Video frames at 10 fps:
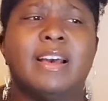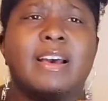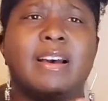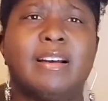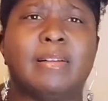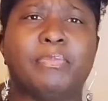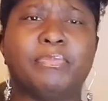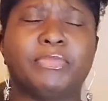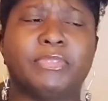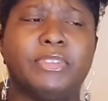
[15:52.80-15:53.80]

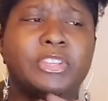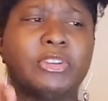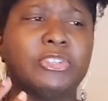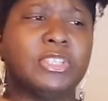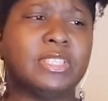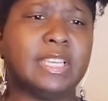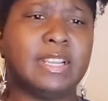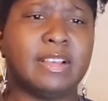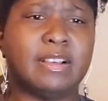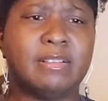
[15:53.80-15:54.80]
You know, she
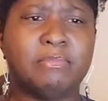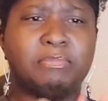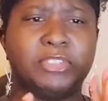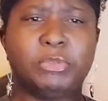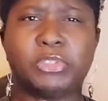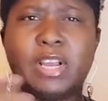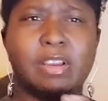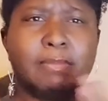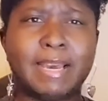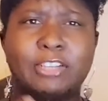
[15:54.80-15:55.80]
said, she was
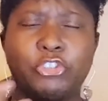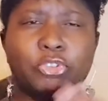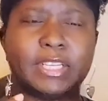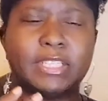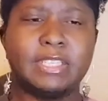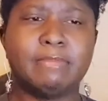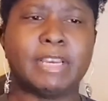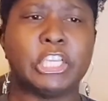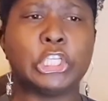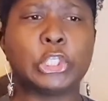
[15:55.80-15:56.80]
talking about it. She's trying to see if
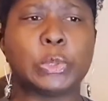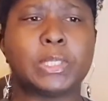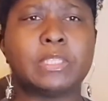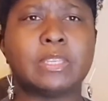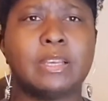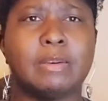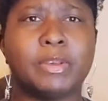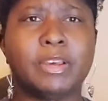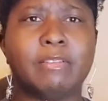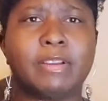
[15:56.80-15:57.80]
my insurance
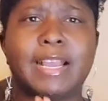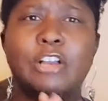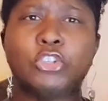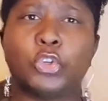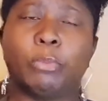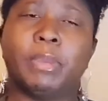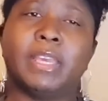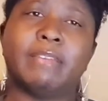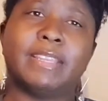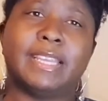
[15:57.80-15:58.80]
would cover it. And I'll show a
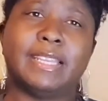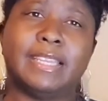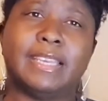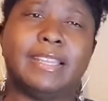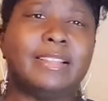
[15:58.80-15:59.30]
pic of it at the end.